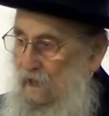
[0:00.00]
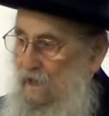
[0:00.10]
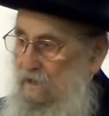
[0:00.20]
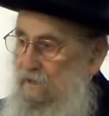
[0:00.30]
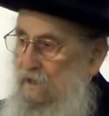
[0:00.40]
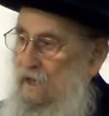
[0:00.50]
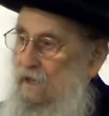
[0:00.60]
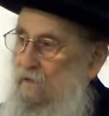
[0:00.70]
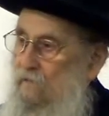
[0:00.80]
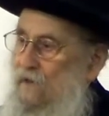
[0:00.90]
And
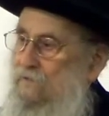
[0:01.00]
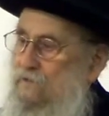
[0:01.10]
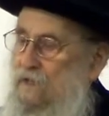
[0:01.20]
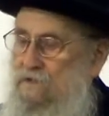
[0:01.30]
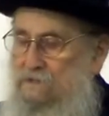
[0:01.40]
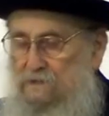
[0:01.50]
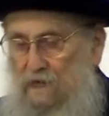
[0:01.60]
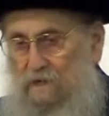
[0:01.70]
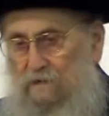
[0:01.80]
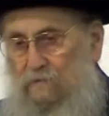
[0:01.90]
they
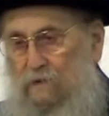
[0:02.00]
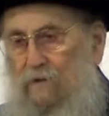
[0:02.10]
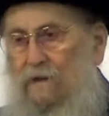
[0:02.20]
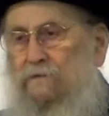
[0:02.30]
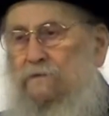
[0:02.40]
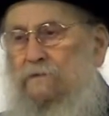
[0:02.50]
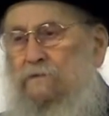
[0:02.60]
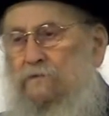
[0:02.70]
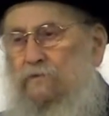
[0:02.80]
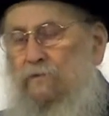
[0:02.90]
said, we want
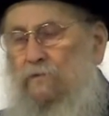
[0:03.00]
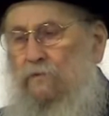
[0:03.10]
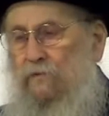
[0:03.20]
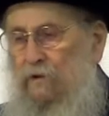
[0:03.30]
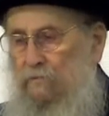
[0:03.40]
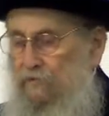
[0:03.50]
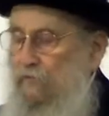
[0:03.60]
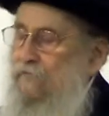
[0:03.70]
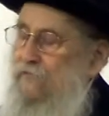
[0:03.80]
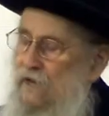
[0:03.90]
to
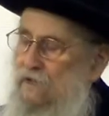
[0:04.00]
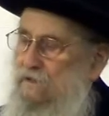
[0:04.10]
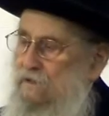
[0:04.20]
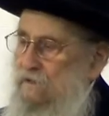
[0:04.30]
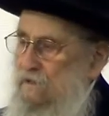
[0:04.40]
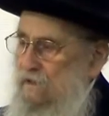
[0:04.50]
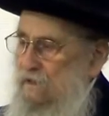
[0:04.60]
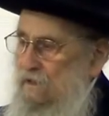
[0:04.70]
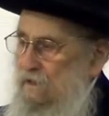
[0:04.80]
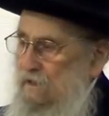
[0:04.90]
profane,
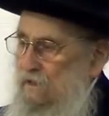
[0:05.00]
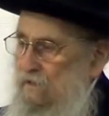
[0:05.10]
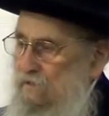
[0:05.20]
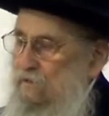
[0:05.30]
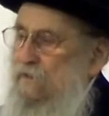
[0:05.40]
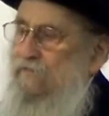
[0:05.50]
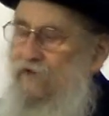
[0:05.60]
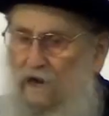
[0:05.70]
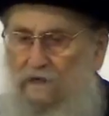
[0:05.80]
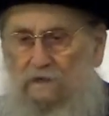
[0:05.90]
to
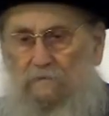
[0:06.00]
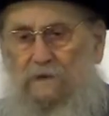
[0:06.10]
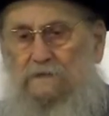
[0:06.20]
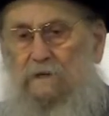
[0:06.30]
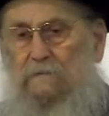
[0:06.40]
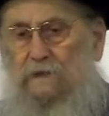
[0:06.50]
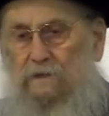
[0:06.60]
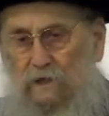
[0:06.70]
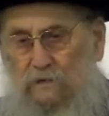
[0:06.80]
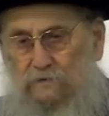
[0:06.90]
defile the Beis
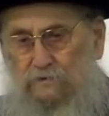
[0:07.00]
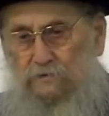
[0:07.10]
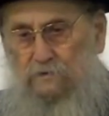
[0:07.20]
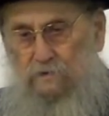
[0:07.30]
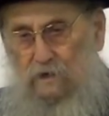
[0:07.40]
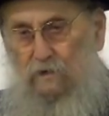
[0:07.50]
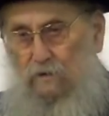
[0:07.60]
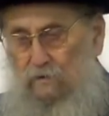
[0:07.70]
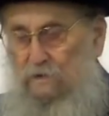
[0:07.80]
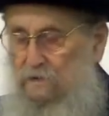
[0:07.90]
Hamikdash,
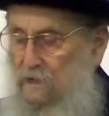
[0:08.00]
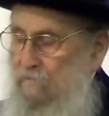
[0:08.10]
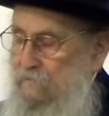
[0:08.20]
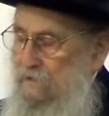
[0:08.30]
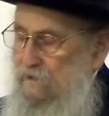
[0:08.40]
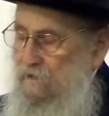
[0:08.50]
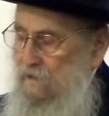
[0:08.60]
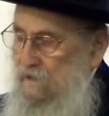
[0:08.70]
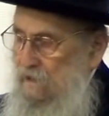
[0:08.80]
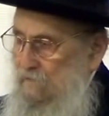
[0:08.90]
the holy temple,
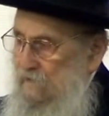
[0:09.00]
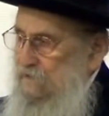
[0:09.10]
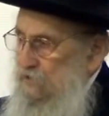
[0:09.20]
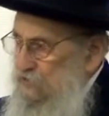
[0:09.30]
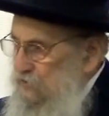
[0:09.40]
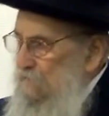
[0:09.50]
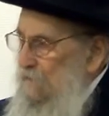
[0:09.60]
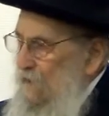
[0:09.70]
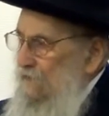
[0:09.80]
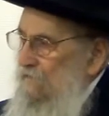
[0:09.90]
but it should
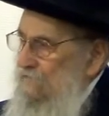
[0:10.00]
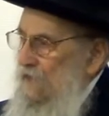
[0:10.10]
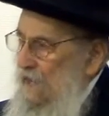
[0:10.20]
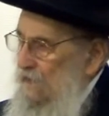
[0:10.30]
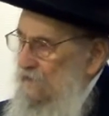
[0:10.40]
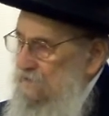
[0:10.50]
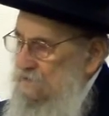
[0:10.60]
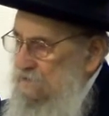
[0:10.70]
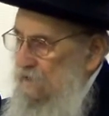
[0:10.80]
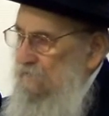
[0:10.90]
be one of
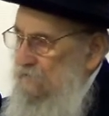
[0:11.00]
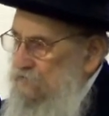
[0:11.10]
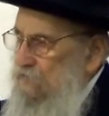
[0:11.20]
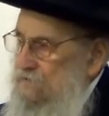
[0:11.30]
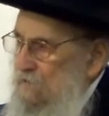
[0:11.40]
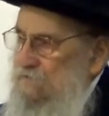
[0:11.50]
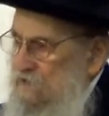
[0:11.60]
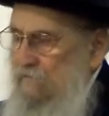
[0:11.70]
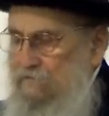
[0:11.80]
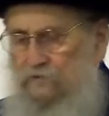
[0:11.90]
theirs, of the Jews
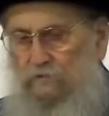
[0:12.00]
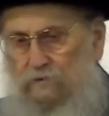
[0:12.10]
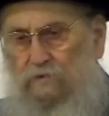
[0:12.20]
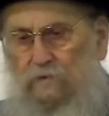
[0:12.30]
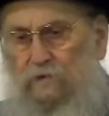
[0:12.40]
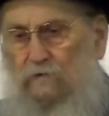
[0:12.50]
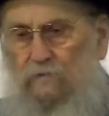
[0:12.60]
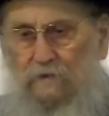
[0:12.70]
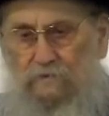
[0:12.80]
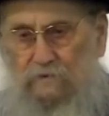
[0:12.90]
themselves should do it. We
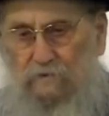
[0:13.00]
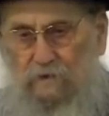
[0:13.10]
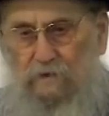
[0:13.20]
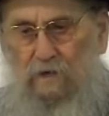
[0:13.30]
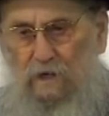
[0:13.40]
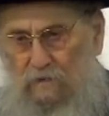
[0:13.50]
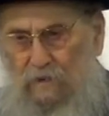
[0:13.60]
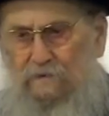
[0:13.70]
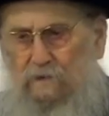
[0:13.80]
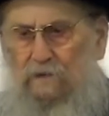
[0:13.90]
don't want to do it.
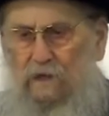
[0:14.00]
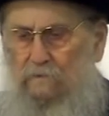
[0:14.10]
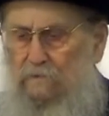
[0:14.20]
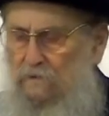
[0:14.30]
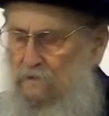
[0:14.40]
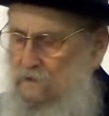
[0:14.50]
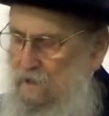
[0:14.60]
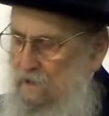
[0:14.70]
Wanted them to do it.